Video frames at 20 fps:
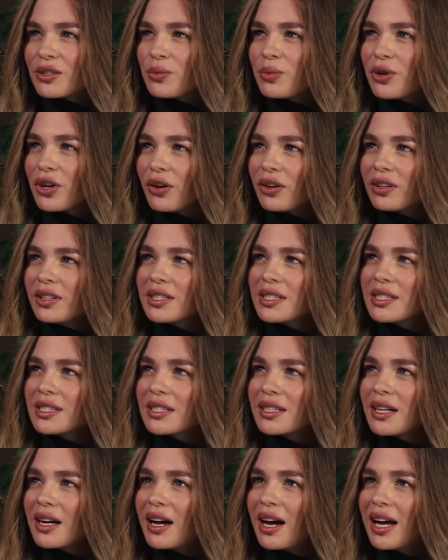To be
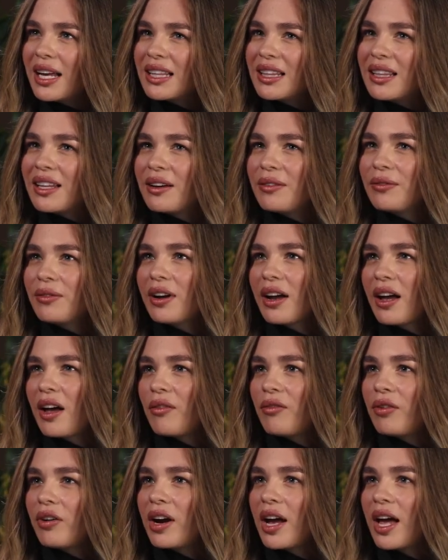honest, I never
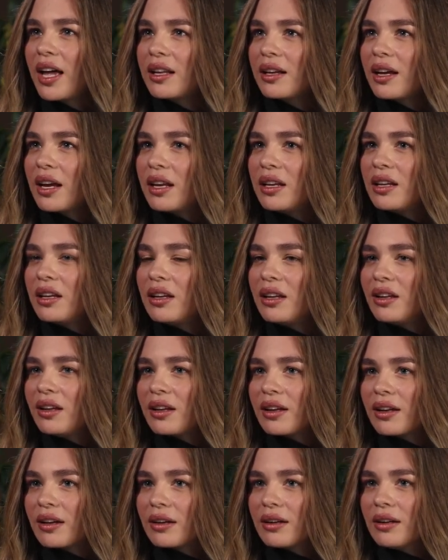ever had
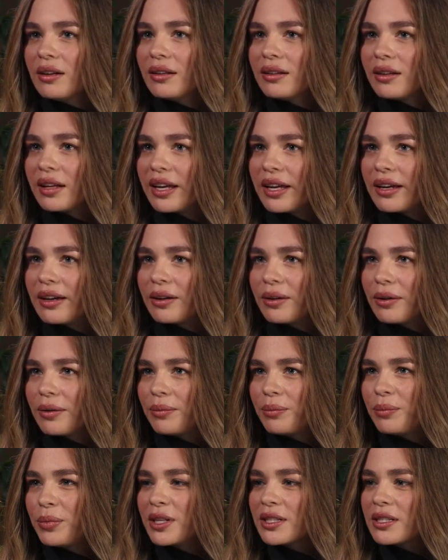any like
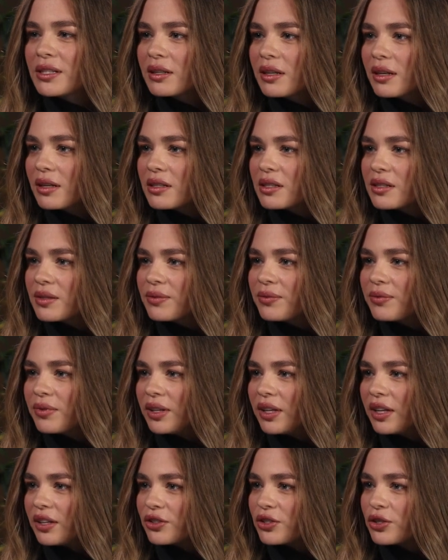business
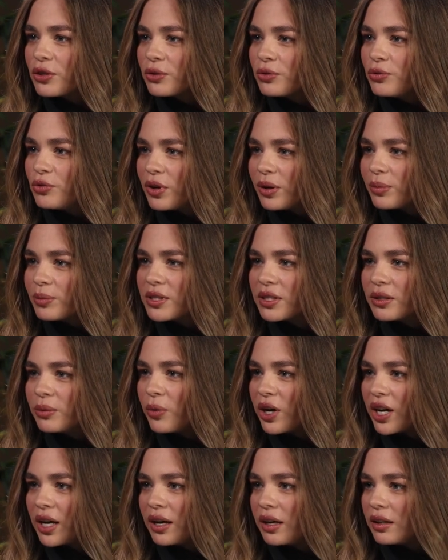financial dreams
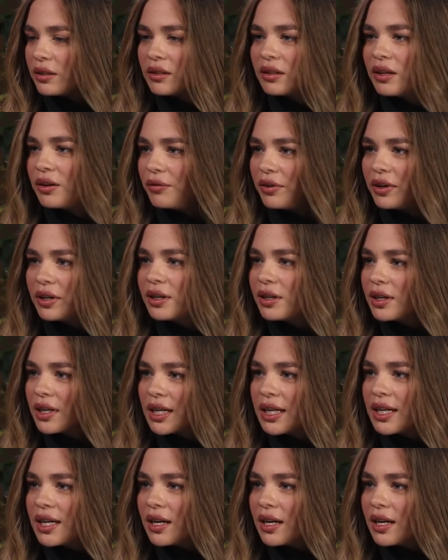in my head, never.